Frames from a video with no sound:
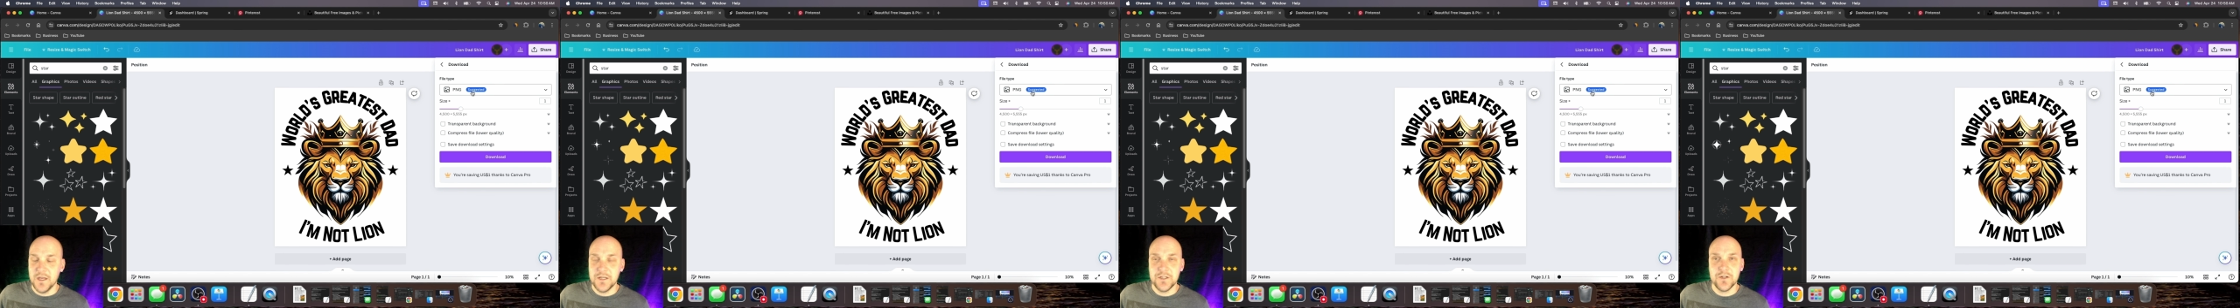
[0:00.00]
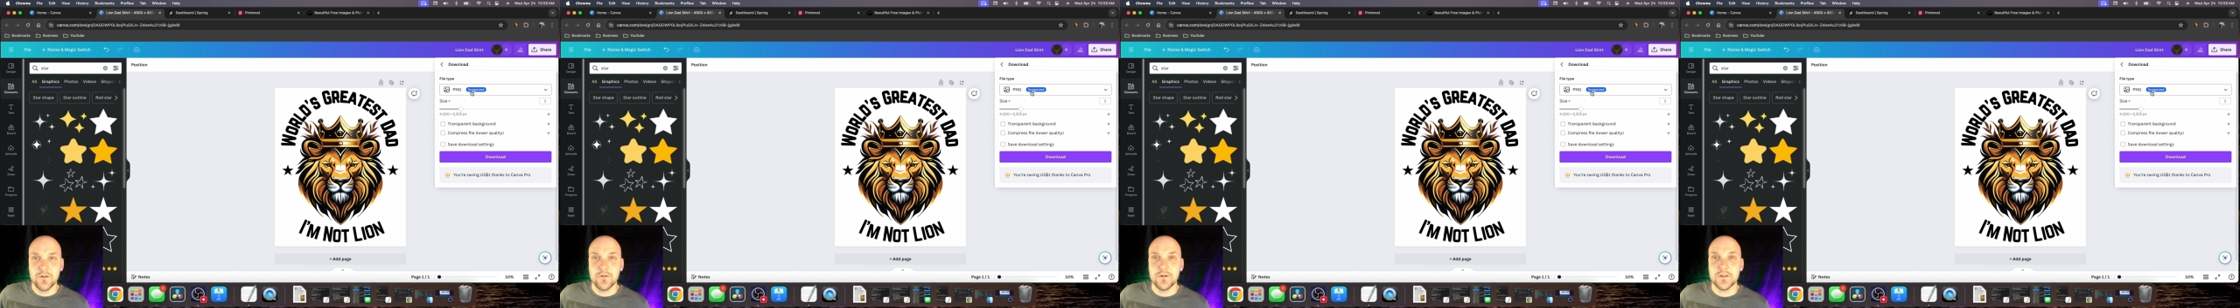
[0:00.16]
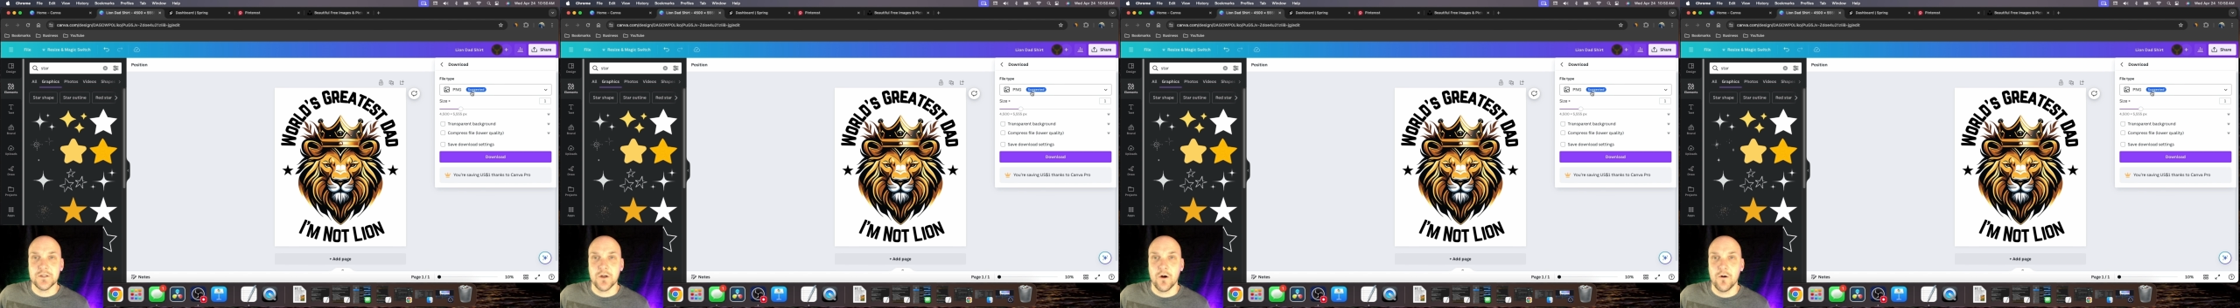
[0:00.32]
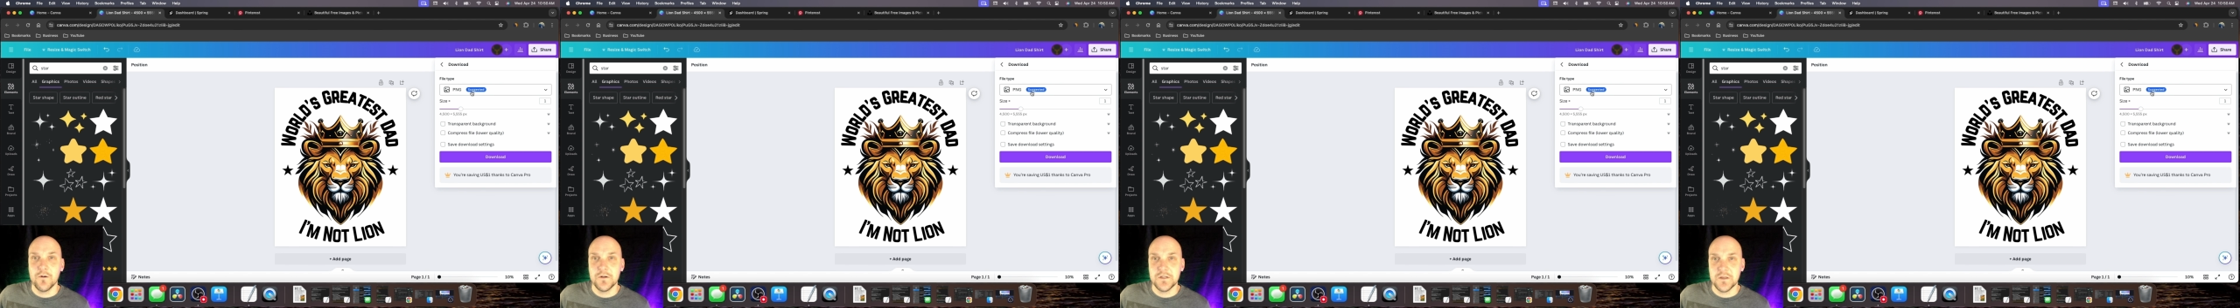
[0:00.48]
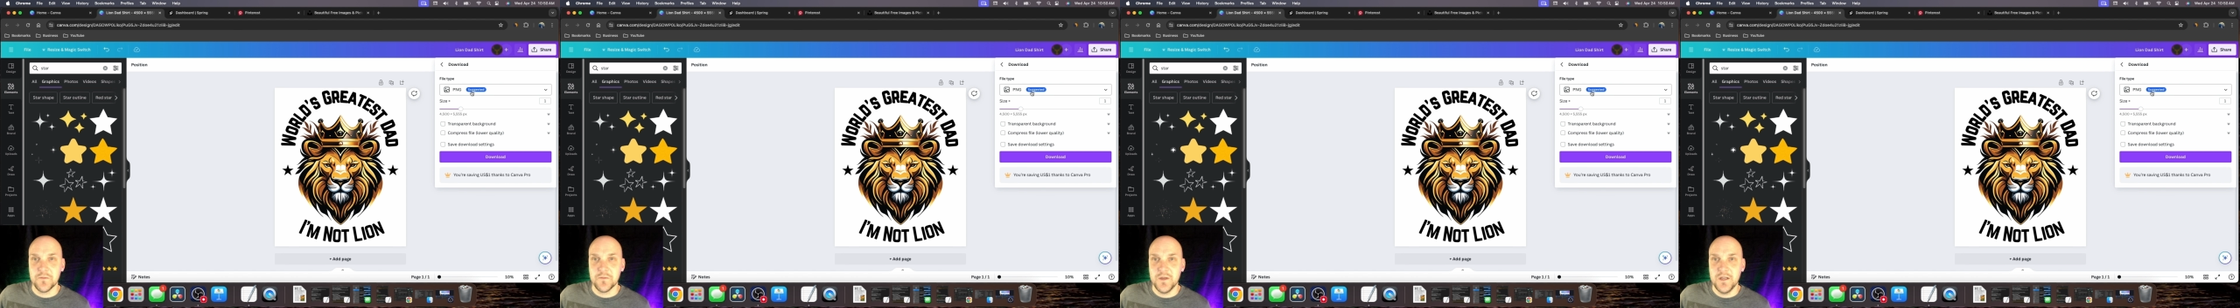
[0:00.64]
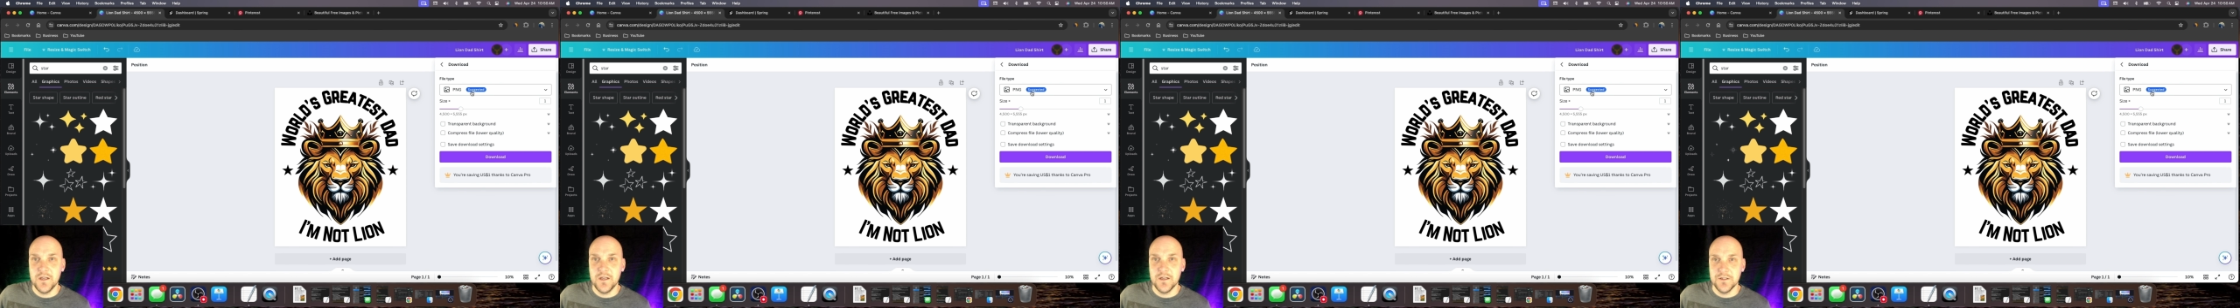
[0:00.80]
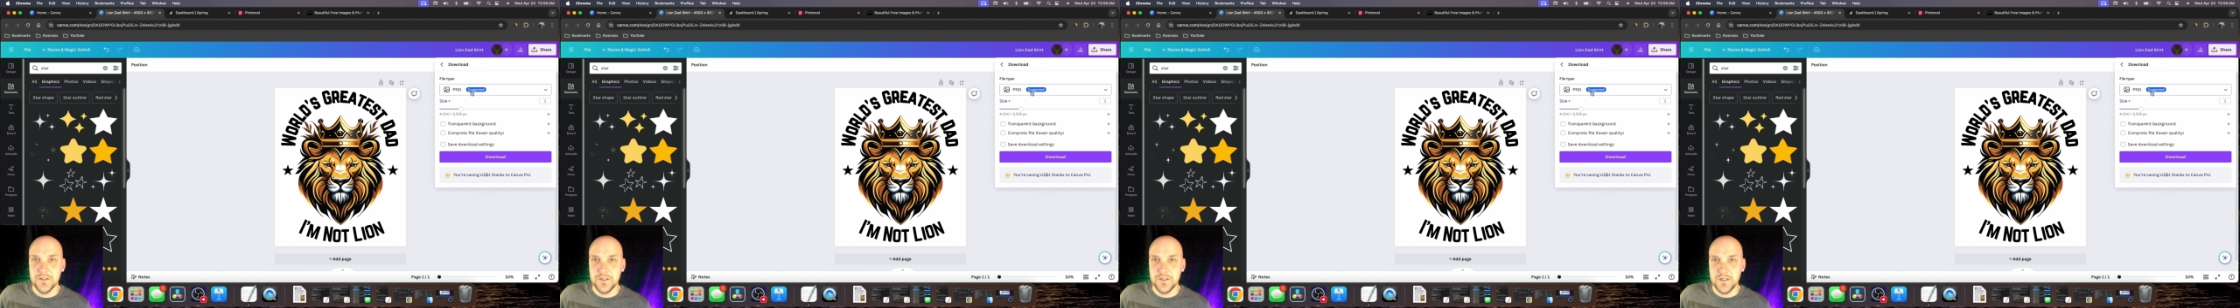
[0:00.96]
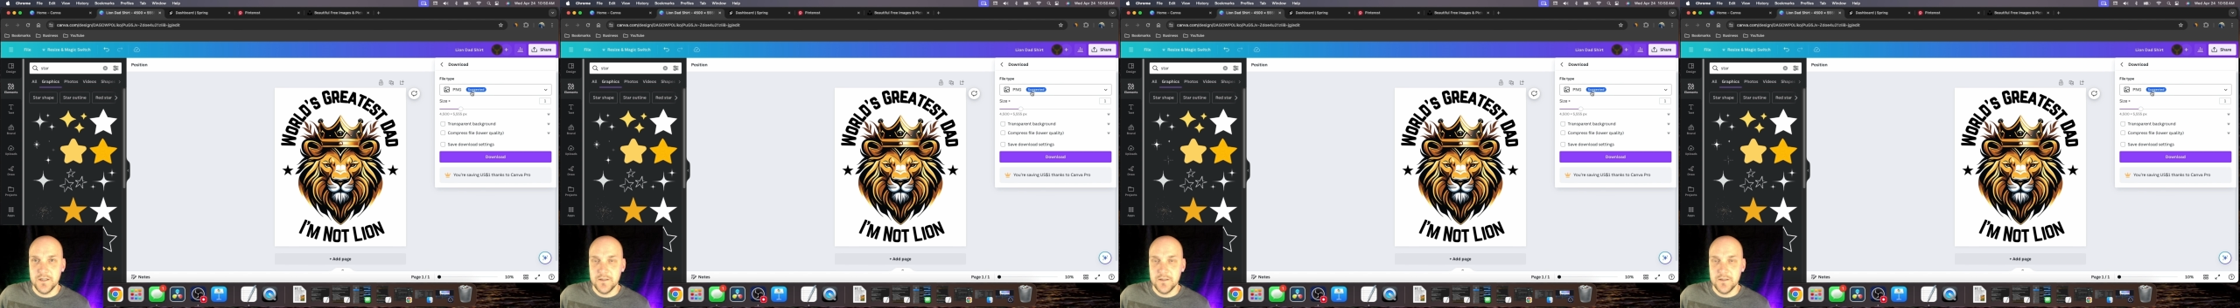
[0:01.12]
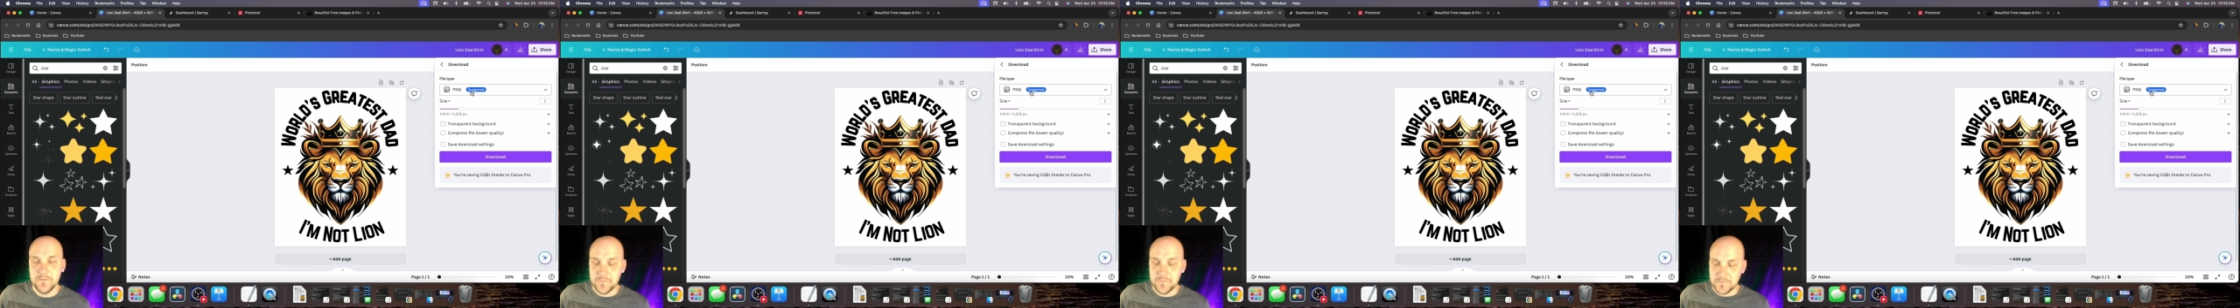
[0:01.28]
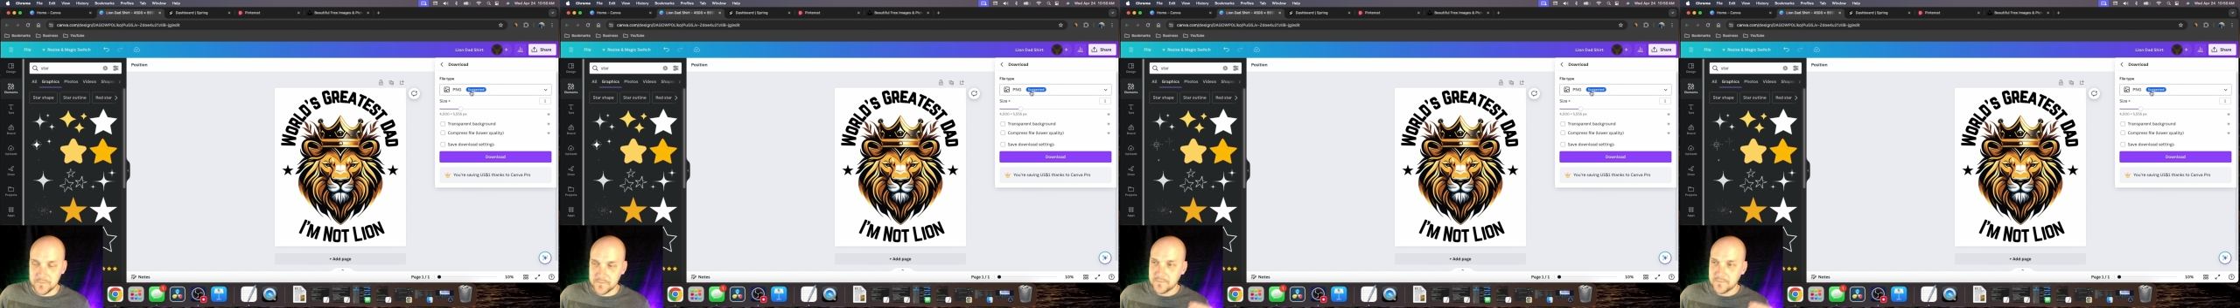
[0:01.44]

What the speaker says: sure it's always a PNG.